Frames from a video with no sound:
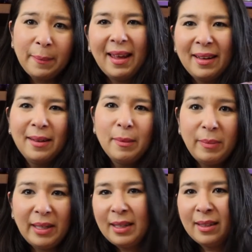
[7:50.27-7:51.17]
And
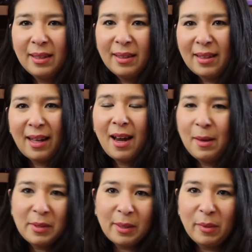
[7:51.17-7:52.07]
being that I
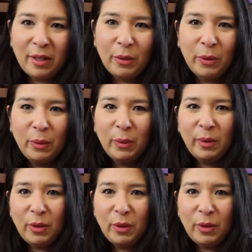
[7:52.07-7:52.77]
am somebody who